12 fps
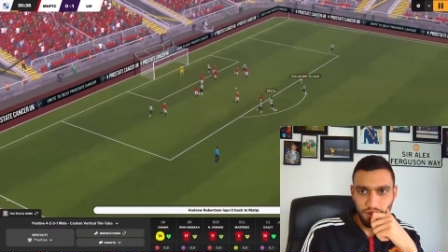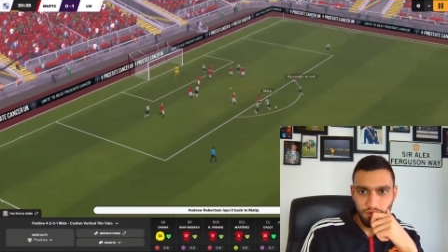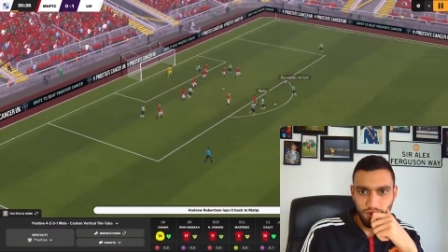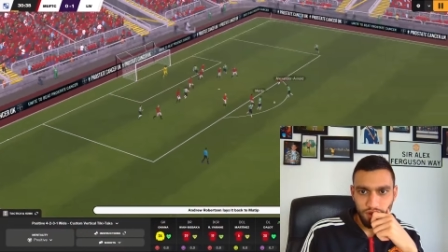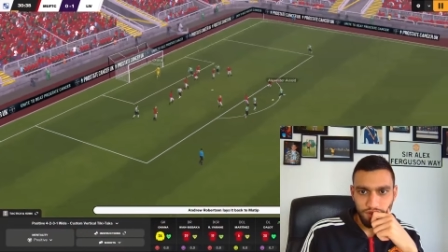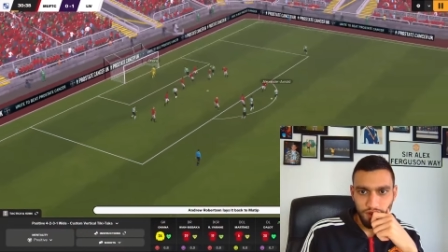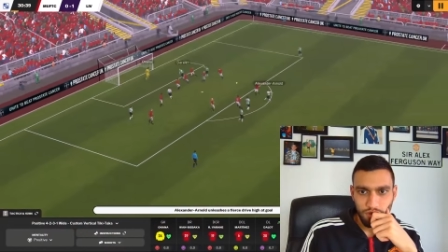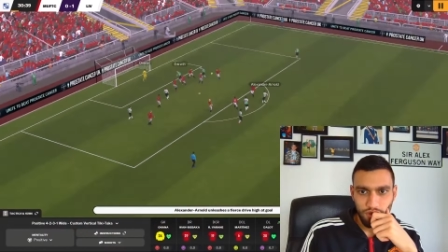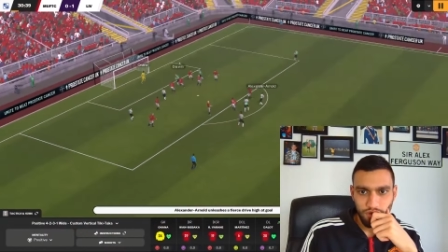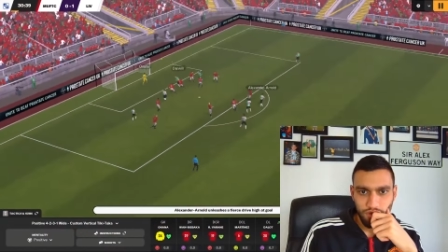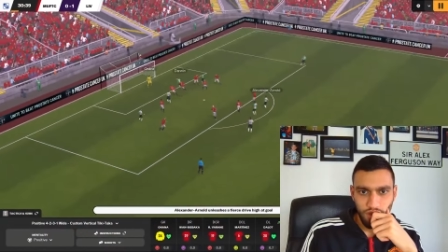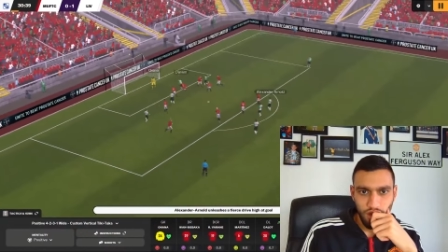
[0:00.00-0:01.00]
Ref, that was
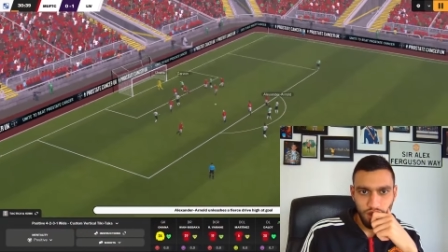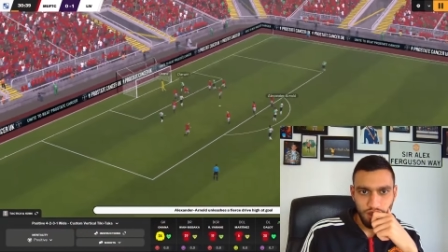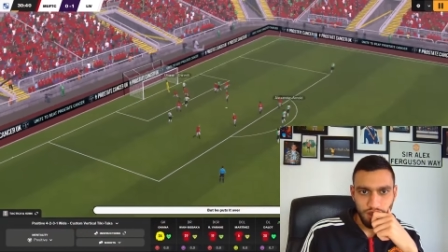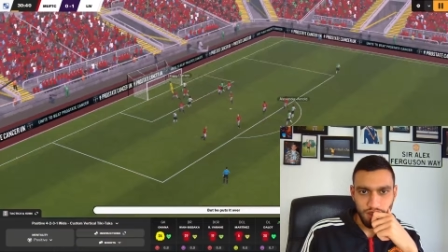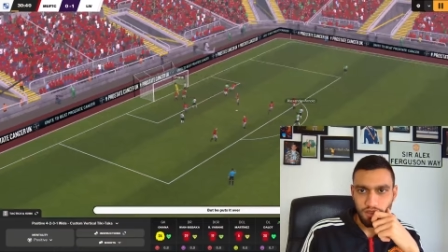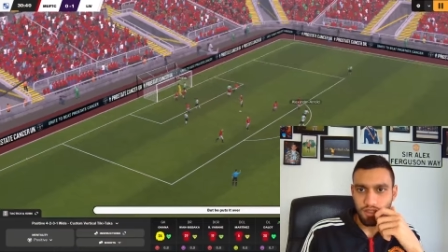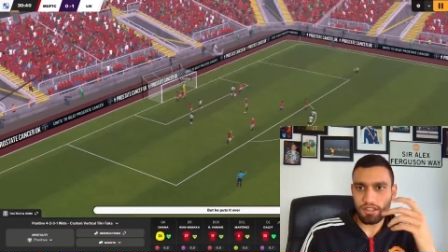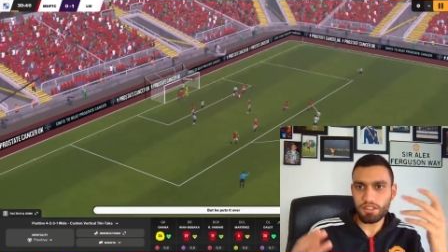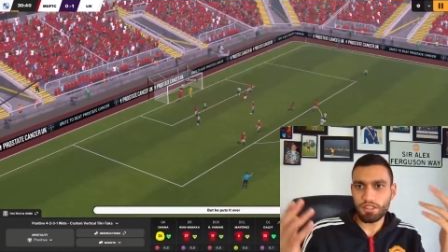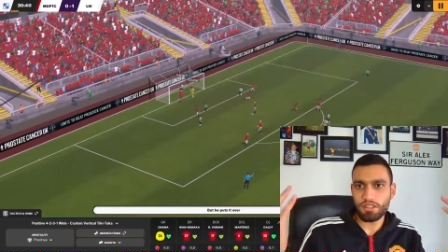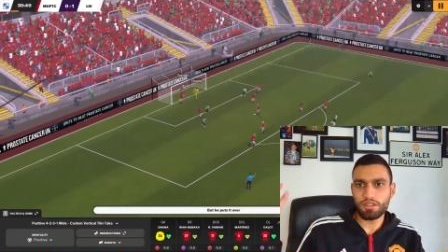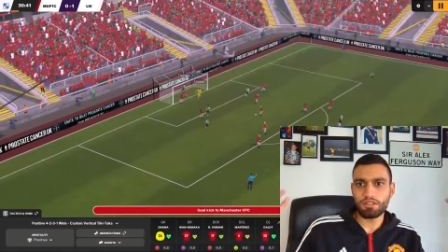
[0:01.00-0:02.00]
offside.
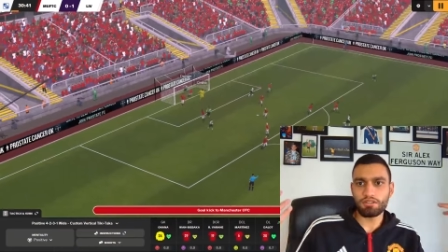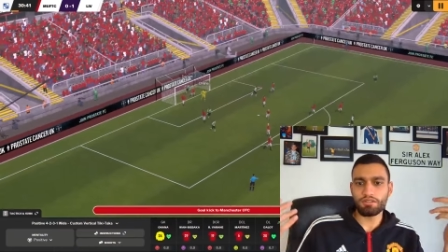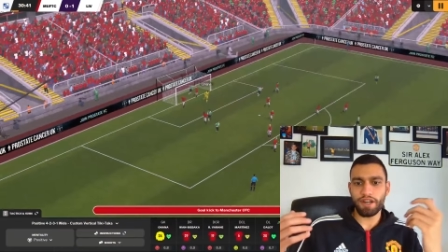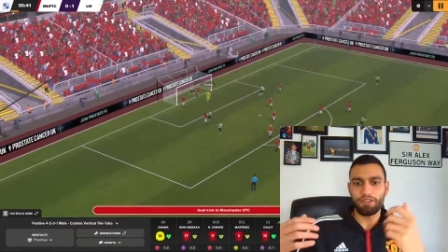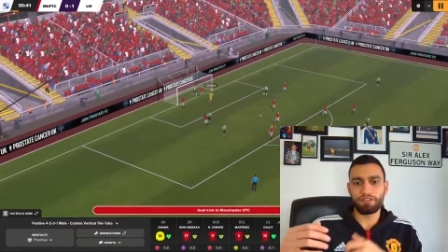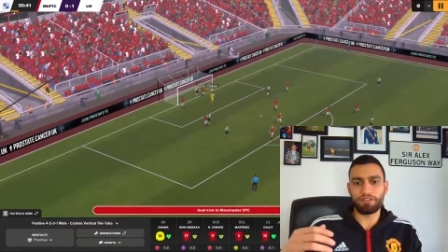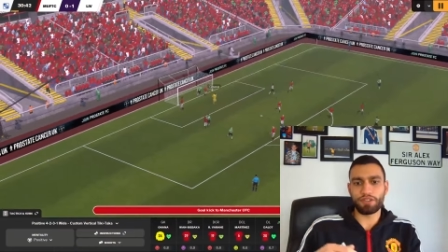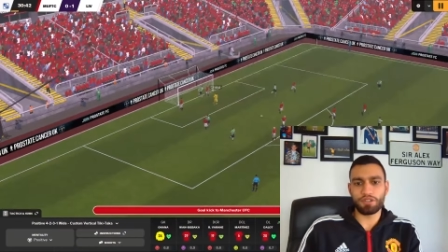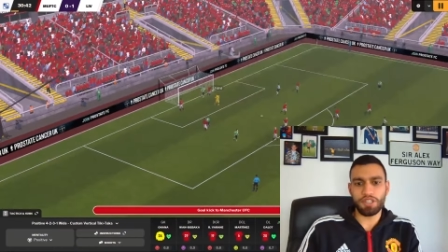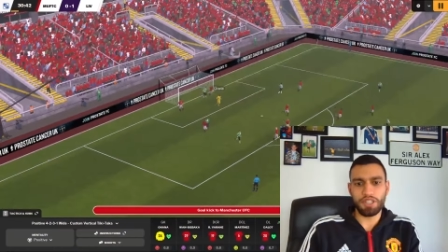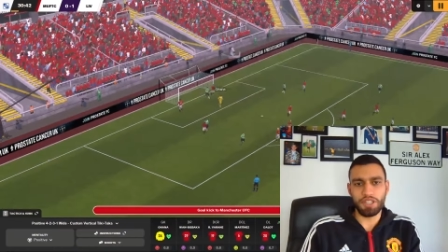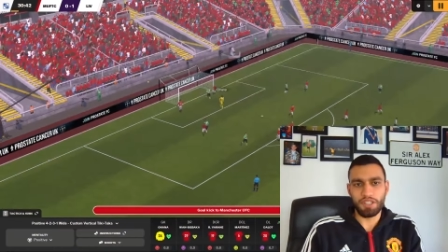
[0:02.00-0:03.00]

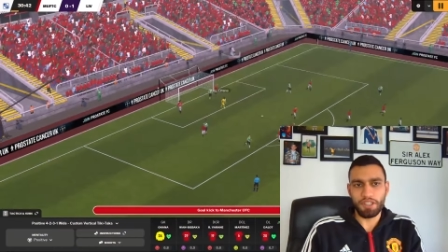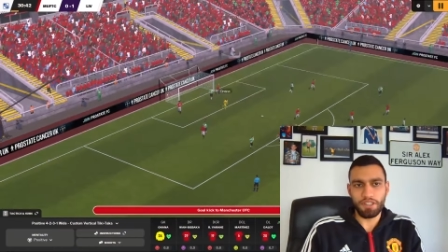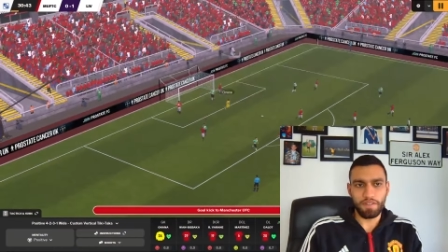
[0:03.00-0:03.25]
Referee.